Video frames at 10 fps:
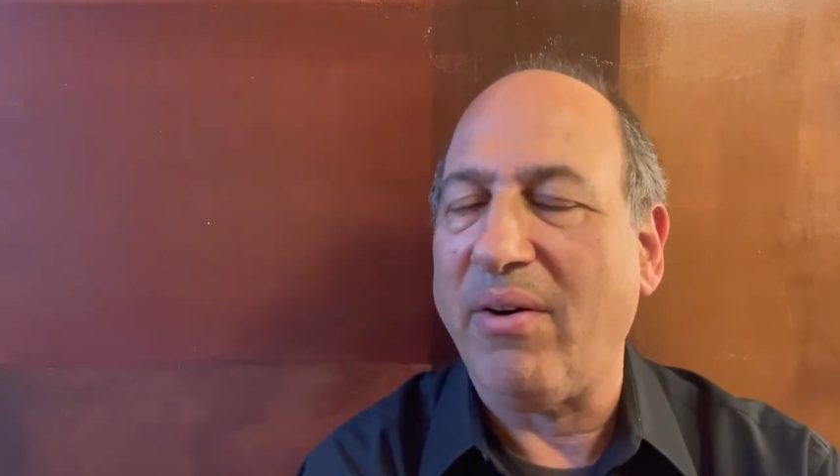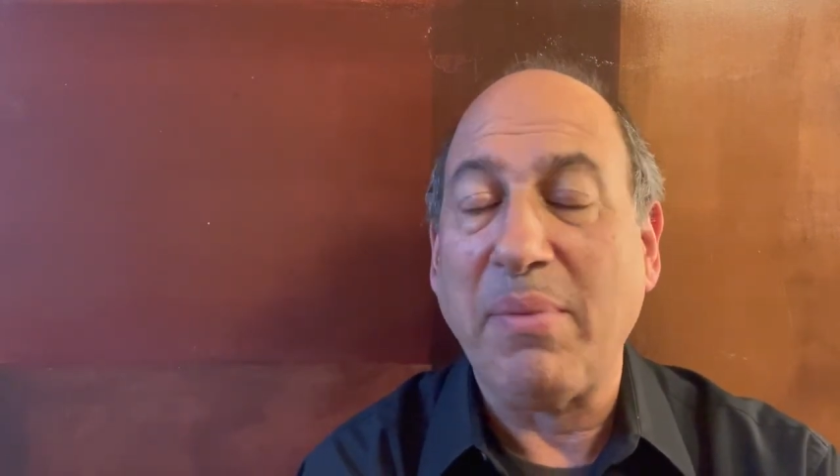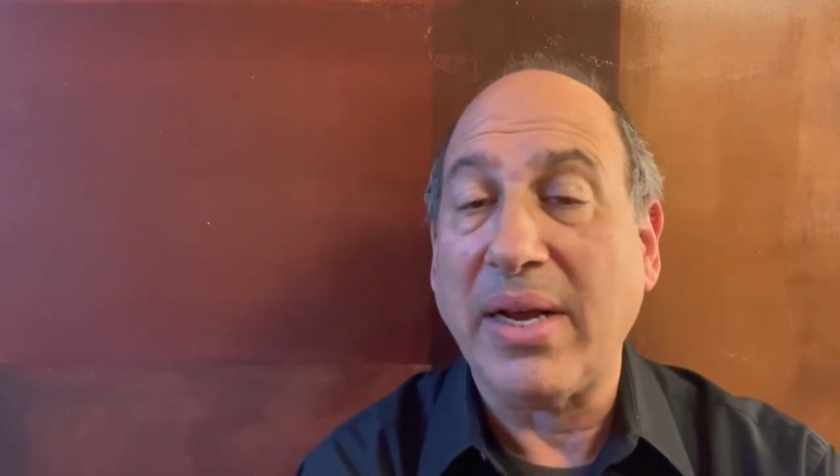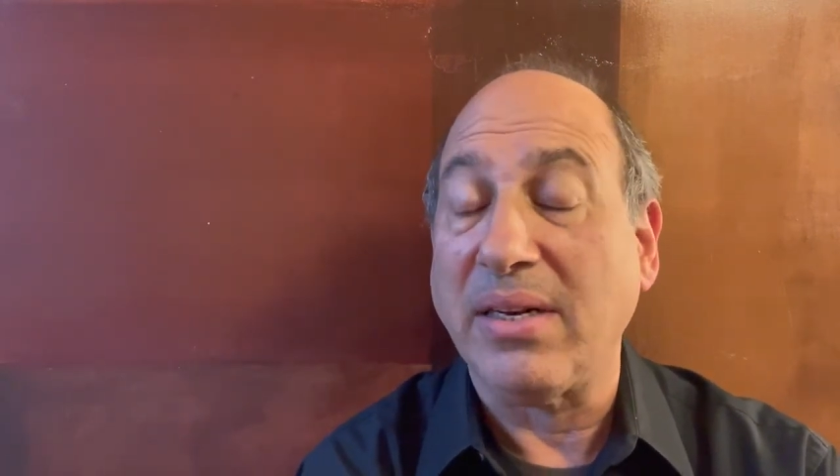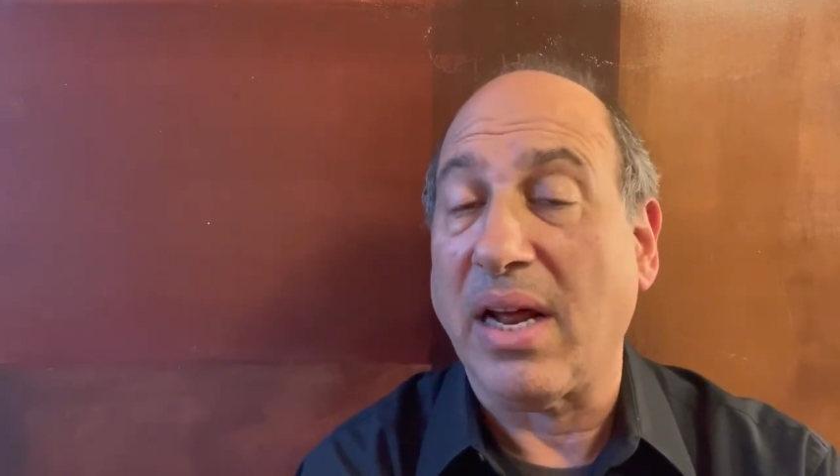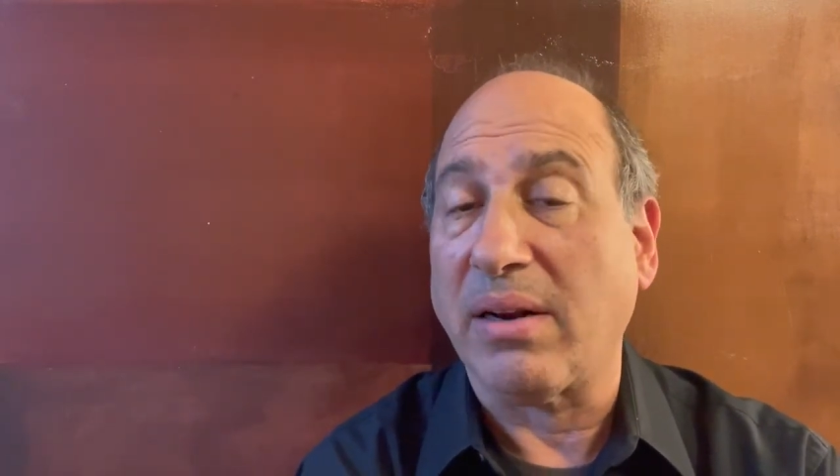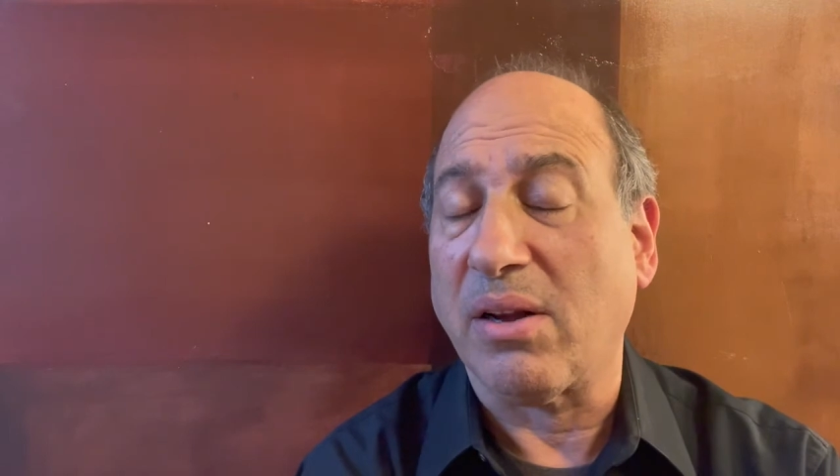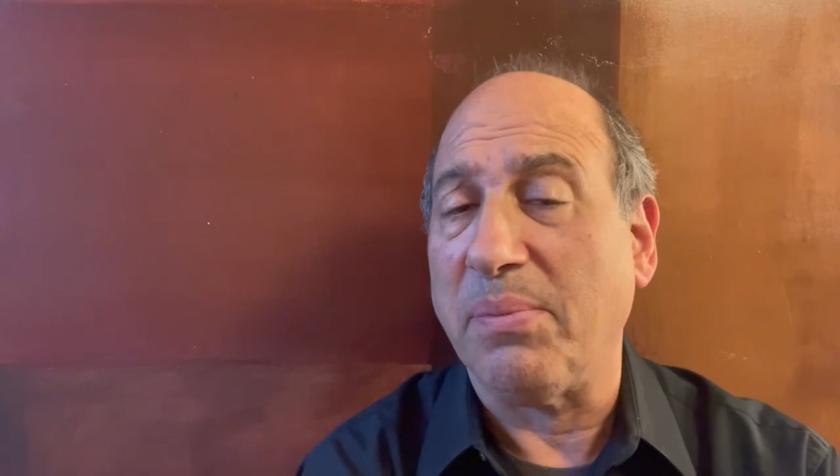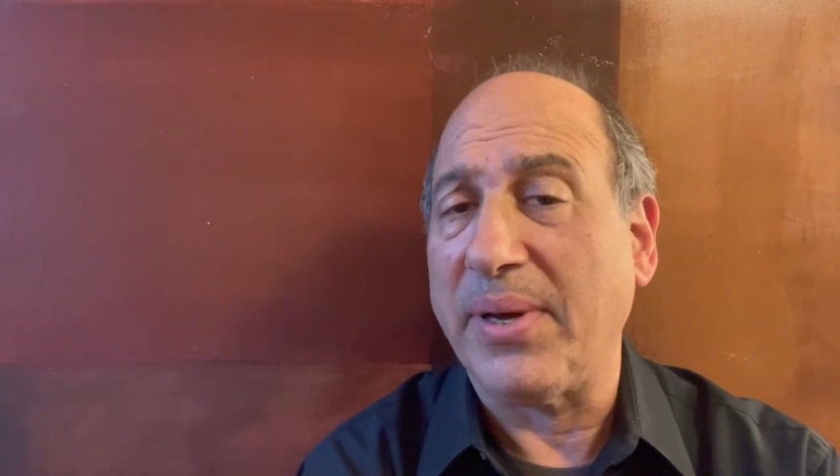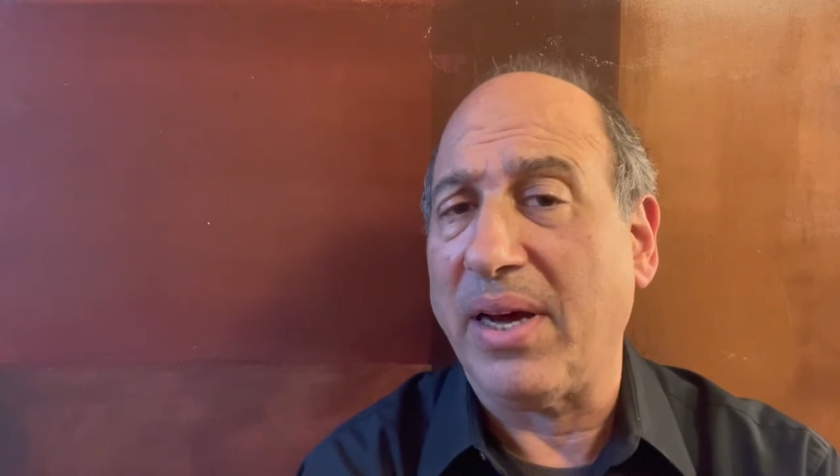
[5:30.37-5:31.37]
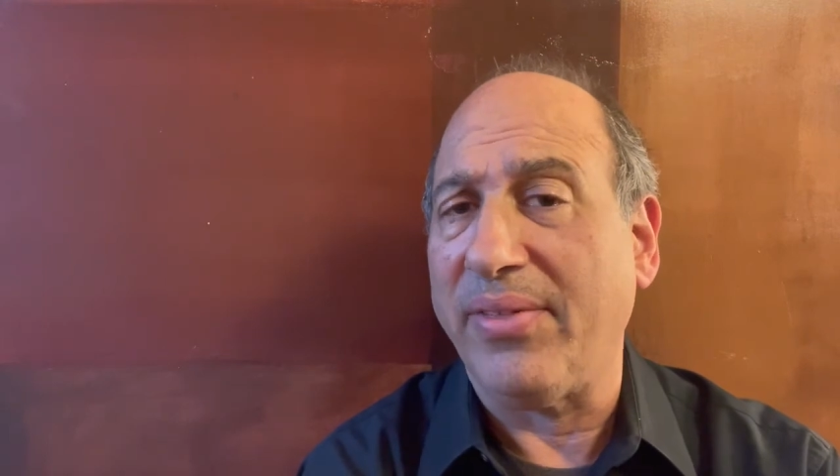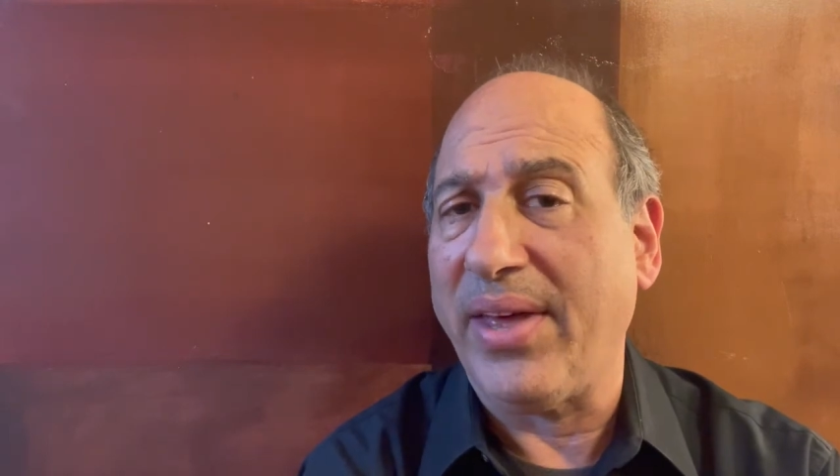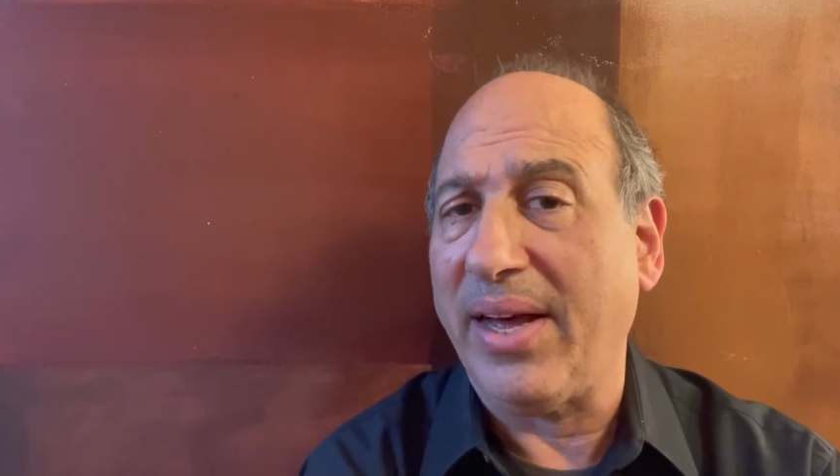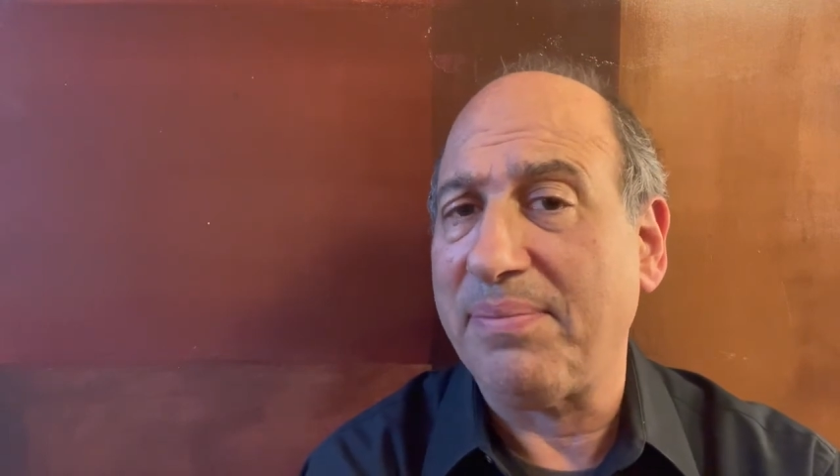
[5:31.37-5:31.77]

It might not go beyond that.